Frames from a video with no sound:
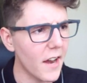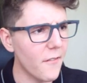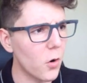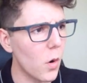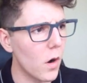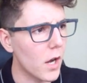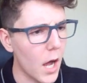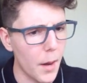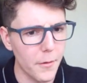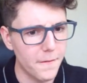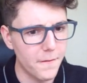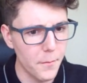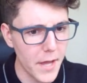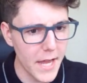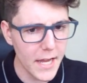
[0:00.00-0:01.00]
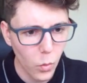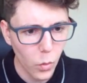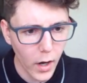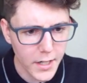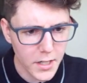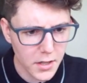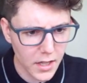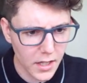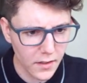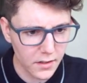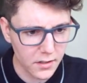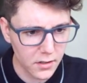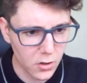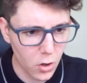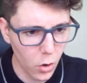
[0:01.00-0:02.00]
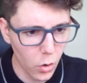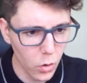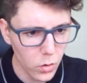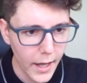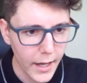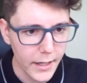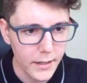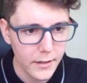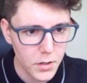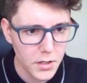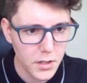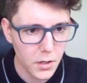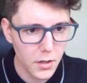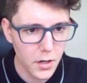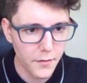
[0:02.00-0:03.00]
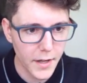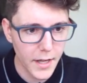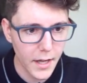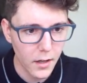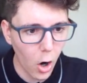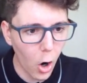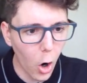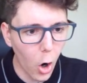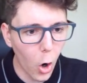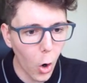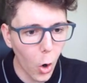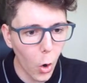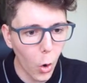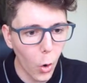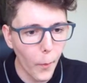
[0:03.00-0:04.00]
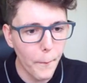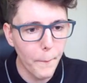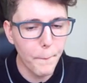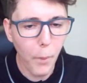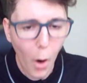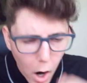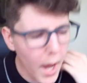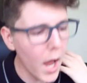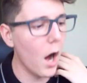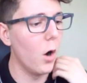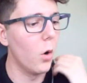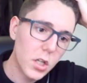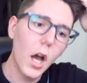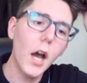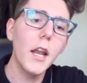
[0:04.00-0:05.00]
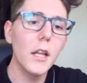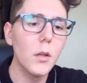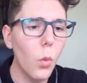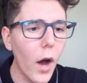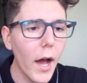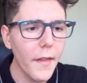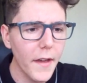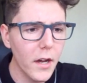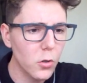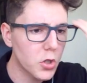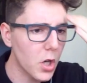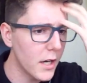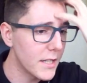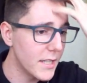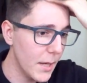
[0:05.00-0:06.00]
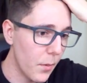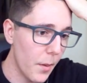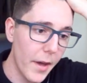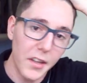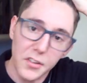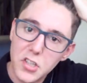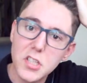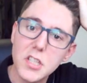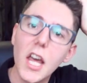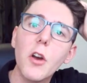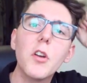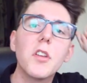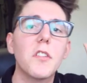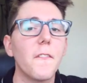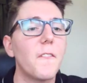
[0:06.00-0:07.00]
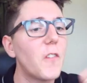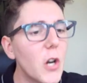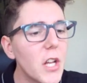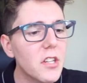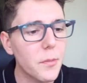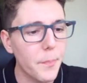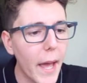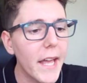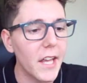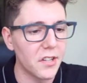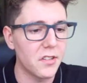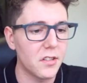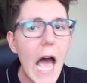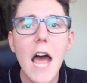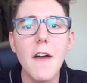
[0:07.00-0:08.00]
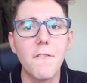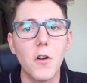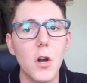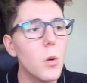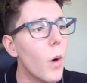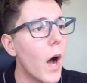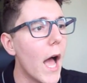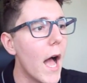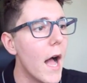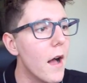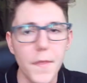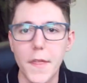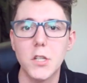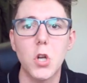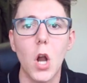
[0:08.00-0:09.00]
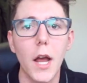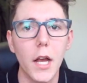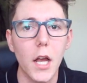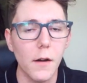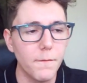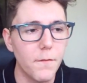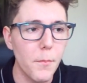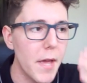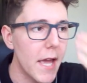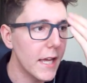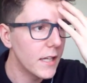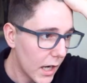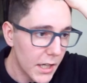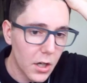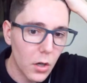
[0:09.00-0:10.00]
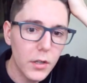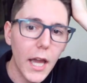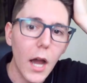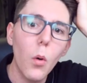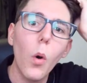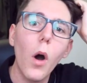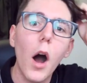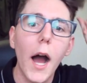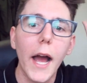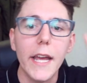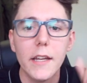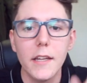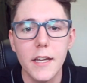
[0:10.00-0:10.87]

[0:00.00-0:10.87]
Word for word: is everyone coming for me? Why do you think this is cool? Hey, what are you doing over here? Oh, boyo! Trying why are they all trying to take my base? Just there is free space everywhere, but they try and come for me. I don't get why.